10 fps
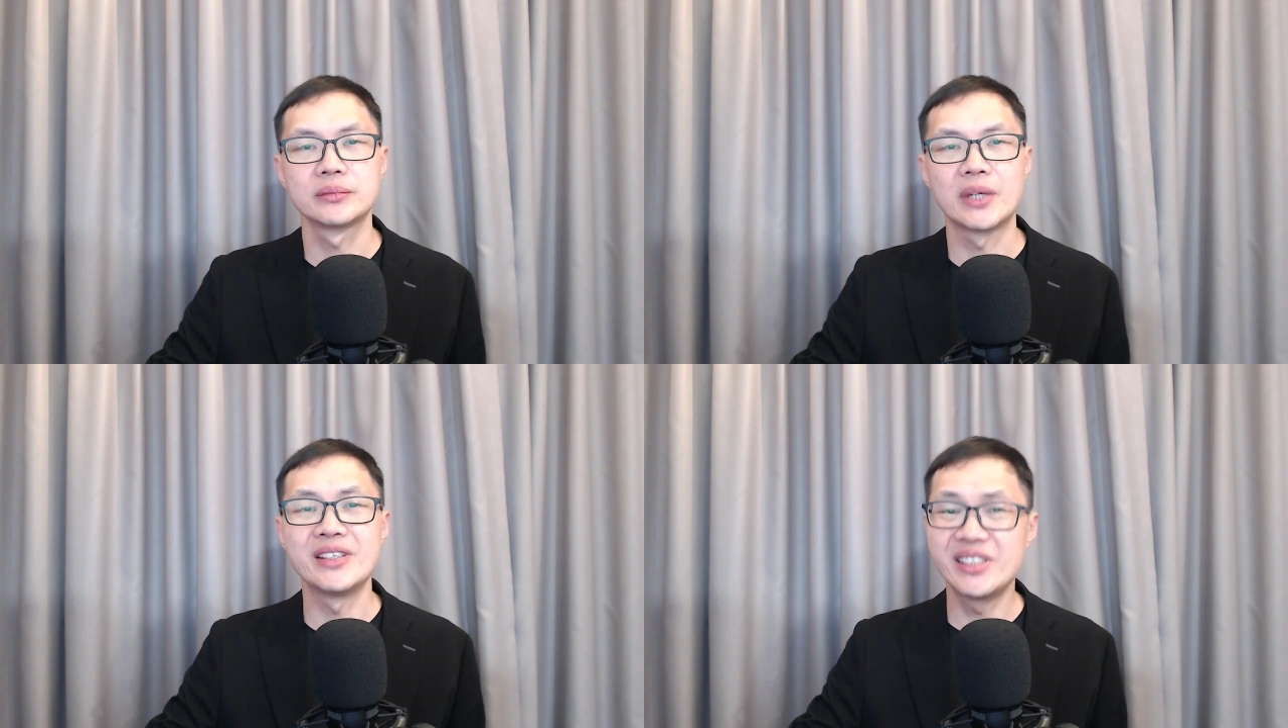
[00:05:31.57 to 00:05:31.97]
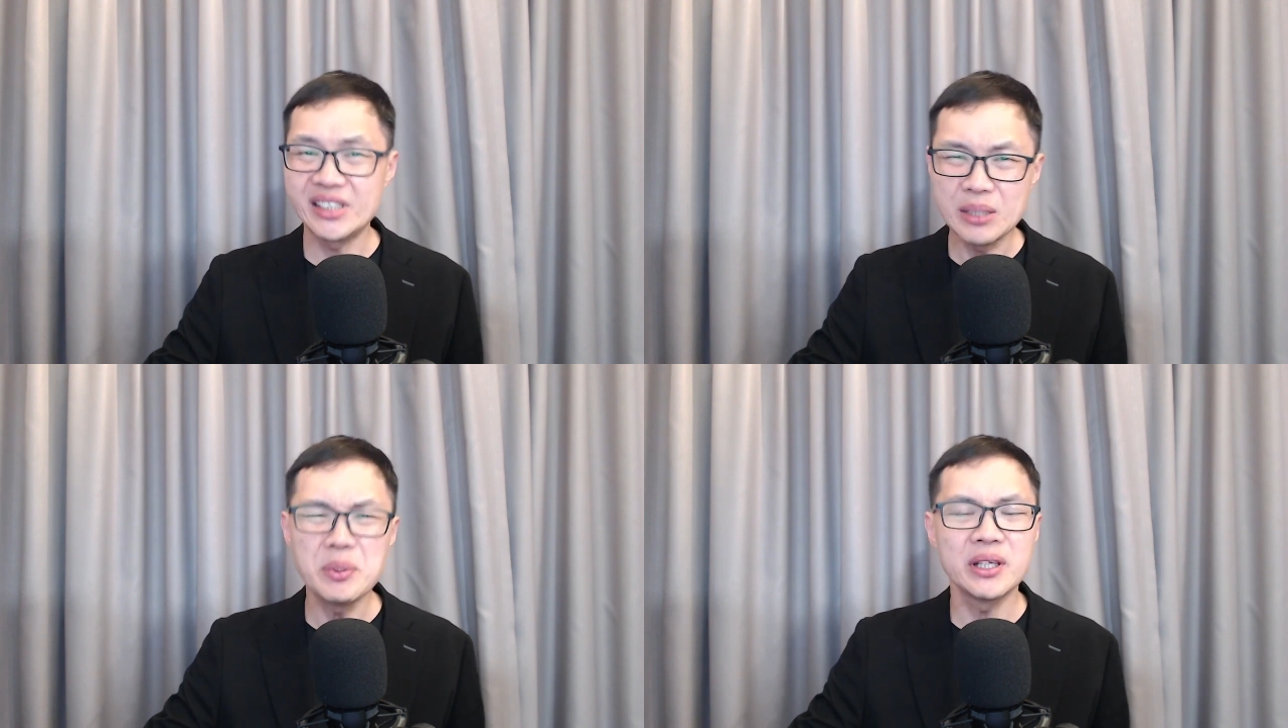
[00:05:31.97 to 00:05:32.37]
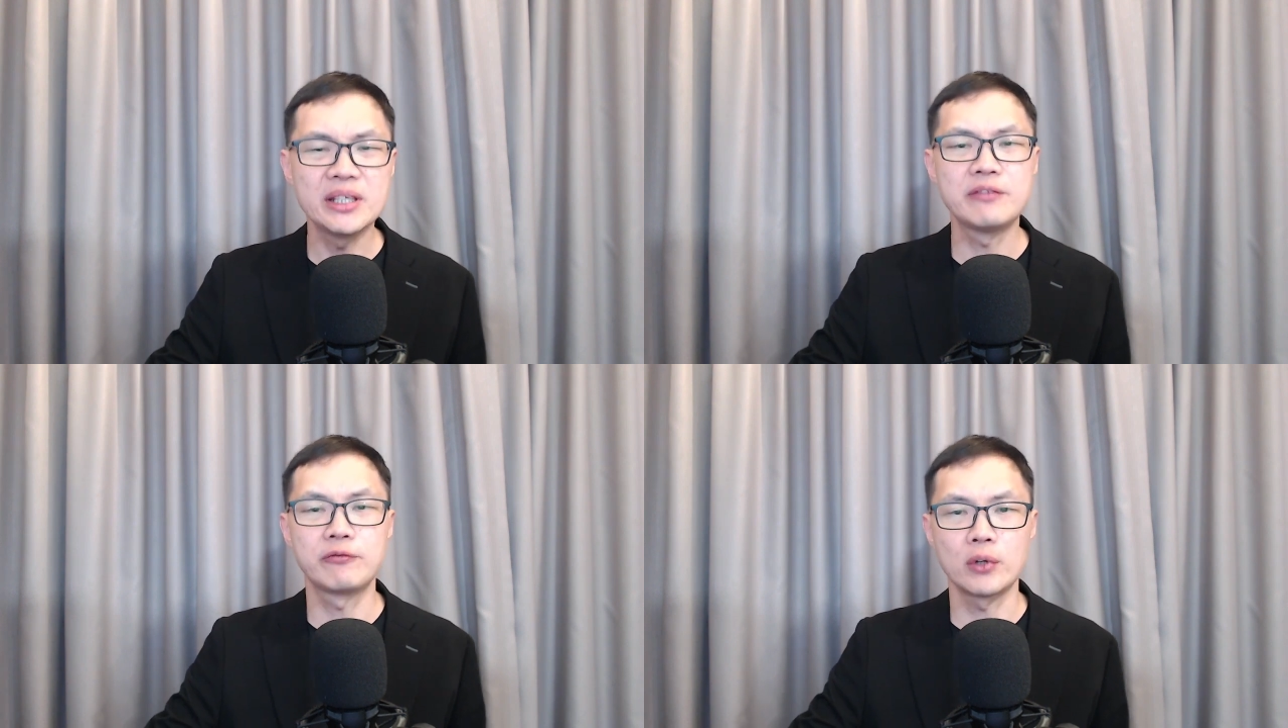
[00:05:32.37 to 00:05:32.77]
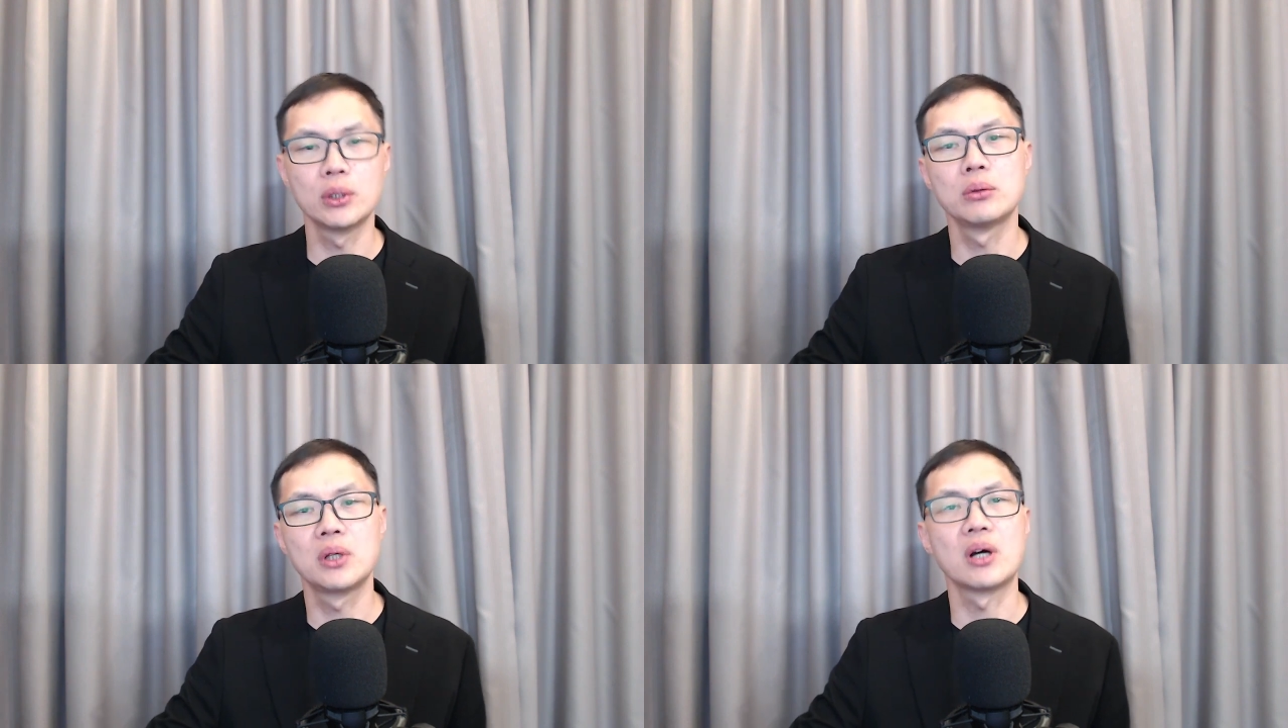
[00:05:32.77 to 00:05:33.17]
and seemingly
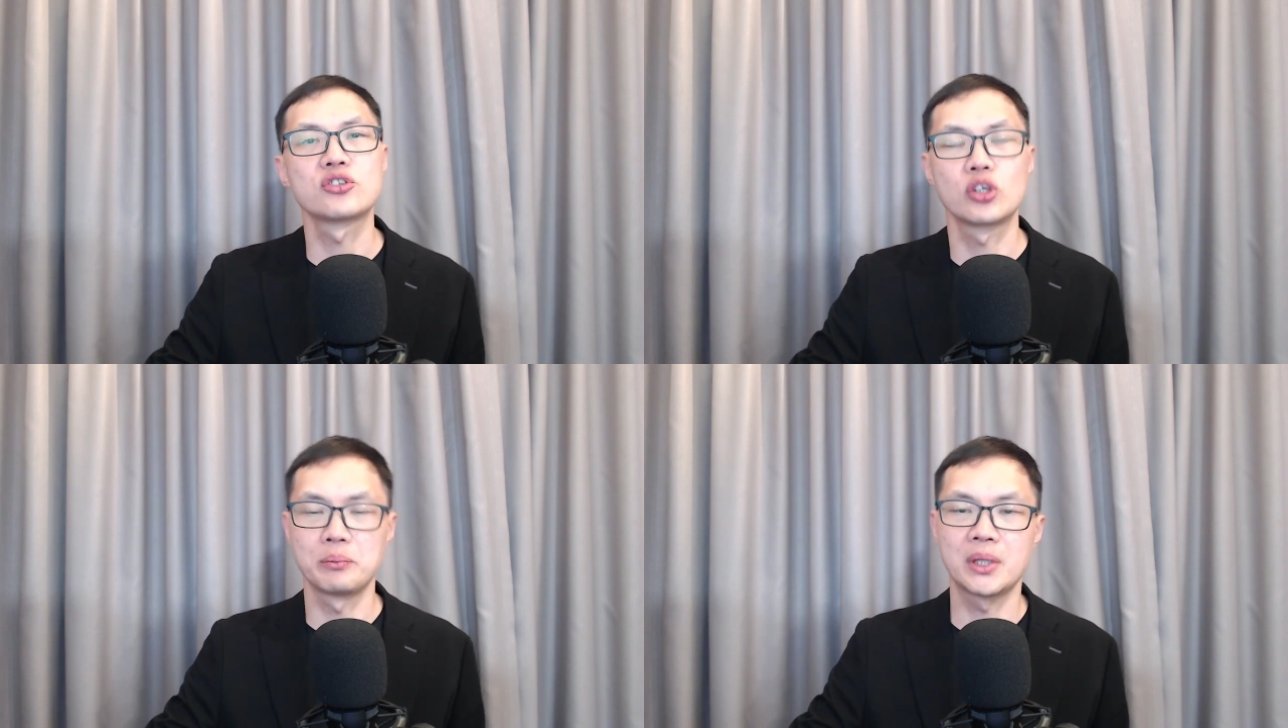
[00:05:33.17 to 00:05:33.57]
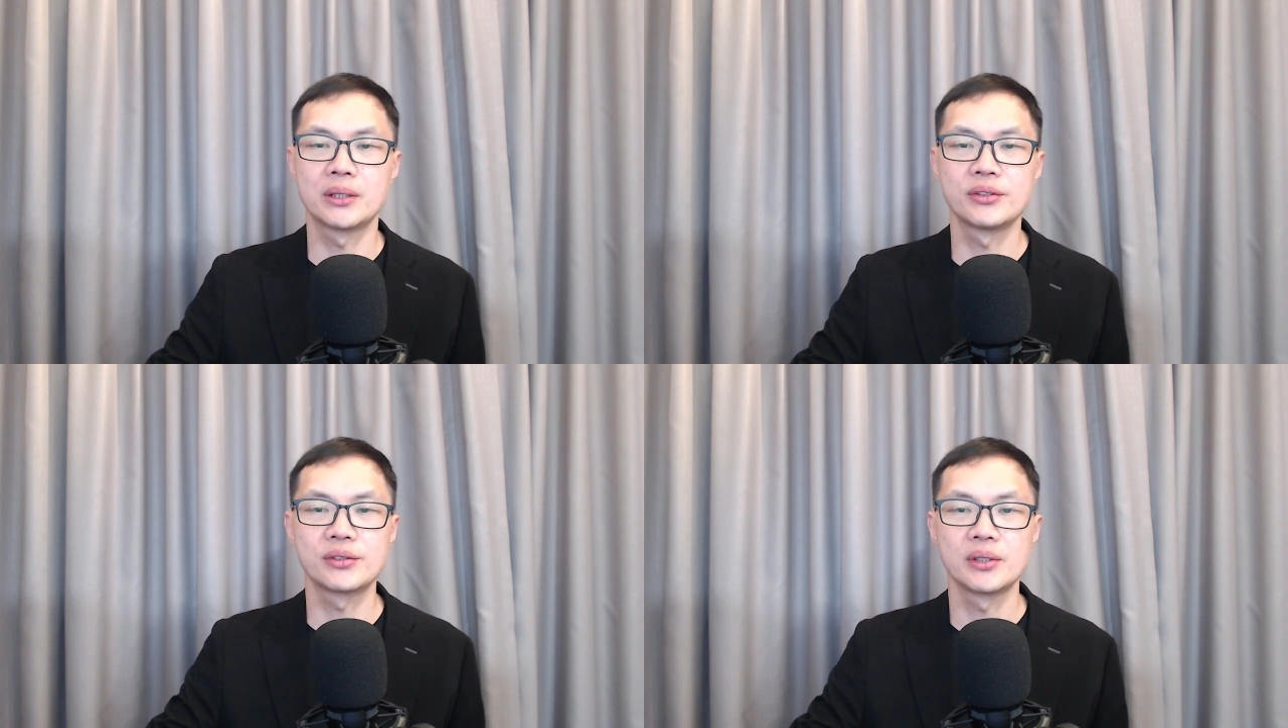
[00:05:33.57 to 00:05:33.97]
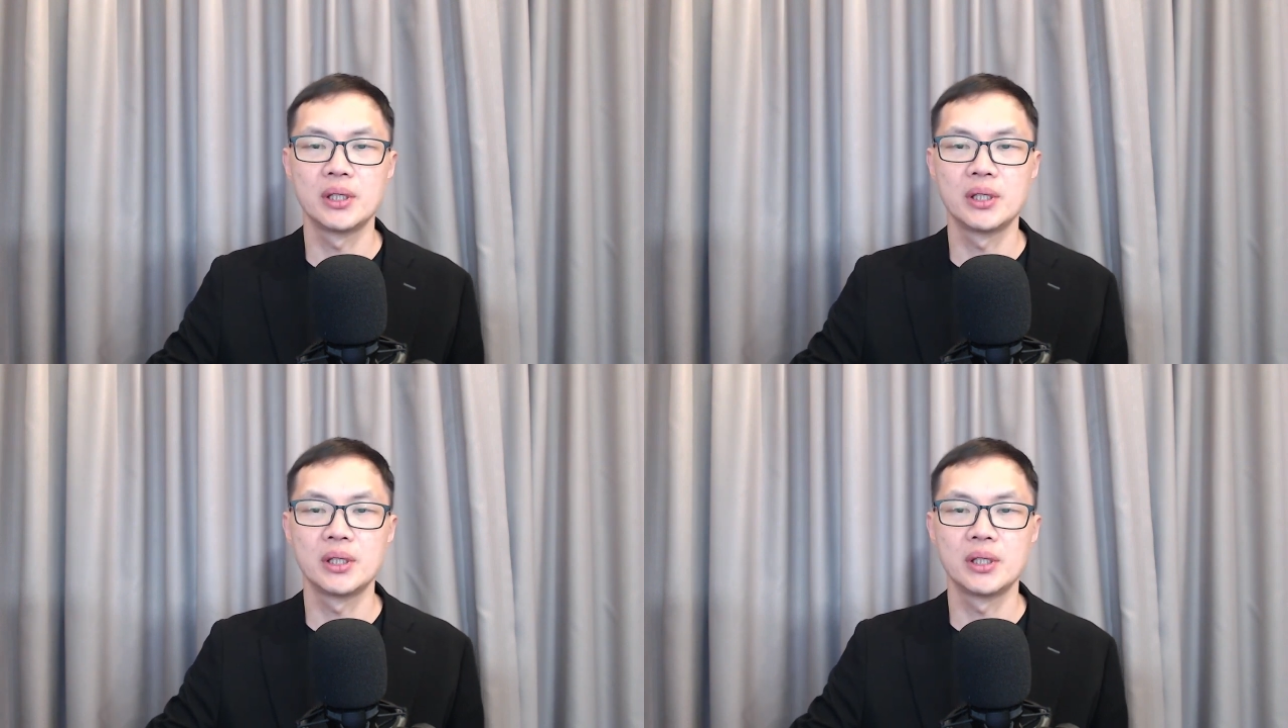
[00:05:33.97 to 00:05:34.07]
follow God's commands,